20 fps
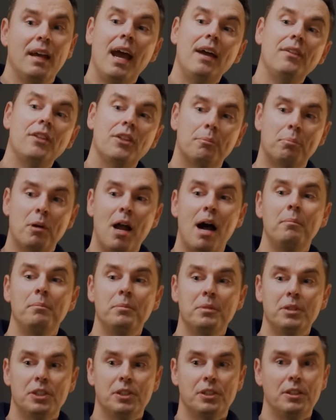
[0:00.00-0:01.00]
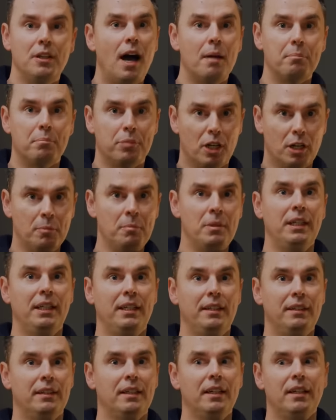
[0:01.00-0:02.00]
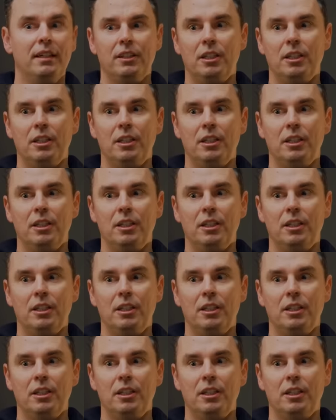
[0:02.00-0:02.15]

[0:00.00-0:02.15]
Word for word: And that the problem is not permanent.